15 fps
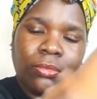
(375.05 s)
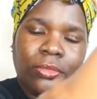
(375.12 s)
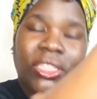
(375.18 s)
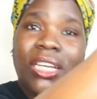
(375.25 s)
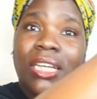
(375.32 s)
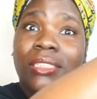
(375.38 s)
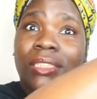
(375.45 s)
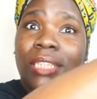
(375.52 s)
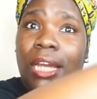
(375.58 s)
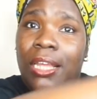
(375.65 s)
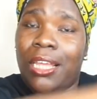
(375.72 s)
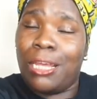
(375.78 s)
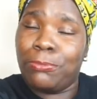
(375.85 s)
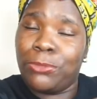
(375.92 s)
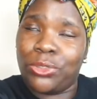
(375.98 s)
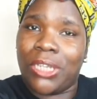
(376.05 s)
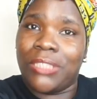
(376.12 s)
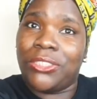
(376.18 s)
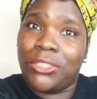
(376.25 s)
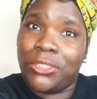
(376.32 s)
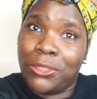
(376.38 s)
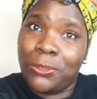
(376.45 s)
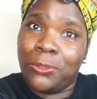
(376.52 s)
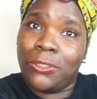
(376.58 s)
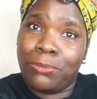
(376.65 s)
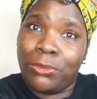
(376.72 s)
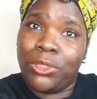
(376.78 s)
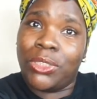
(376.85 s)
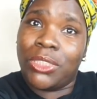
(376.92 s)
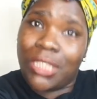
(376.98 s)
Yes, I am trying to use
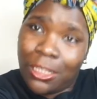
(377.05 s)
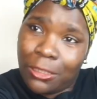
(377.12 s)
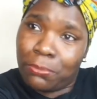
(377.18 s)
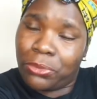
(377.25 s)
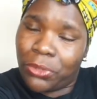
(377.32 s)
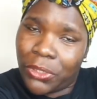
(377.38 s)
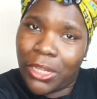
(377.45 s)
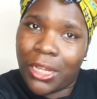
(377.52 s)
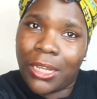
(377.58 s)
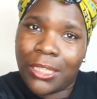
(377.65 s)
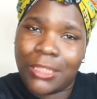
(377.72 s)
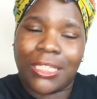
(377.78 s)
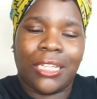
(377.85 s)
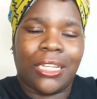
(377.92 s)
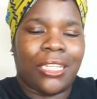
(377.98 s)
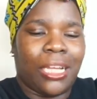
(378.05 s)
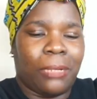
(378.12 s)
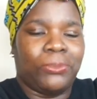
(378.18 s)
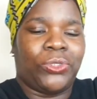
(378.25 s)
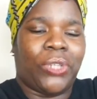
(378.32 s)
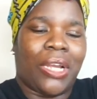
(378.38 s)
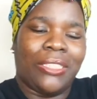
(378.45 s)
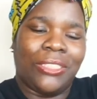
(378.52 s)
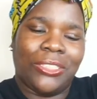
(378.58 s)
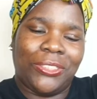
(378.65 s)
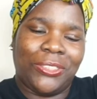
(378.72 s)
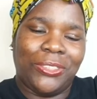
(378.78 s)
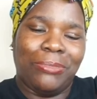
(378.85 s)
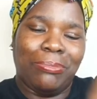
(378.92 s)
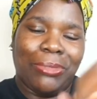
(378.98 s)
more skin products and I am trying to
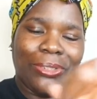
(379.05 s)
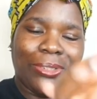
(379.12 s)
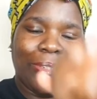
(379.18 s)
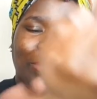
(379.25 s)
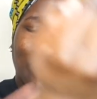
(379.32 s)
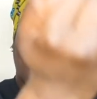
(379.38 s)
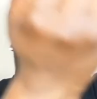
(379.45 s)
do more